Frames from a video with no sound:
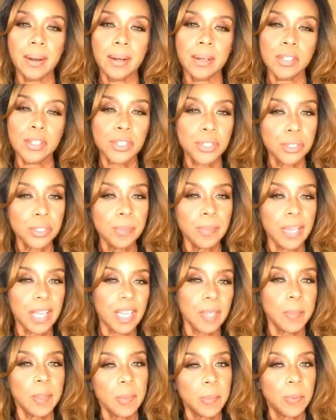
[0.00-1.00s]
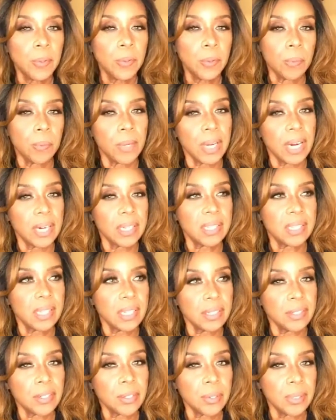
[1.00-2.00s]
should black people wear
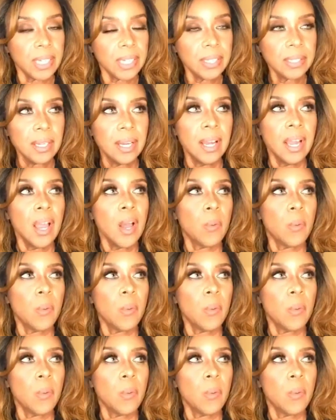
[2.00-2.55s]
sunscreen?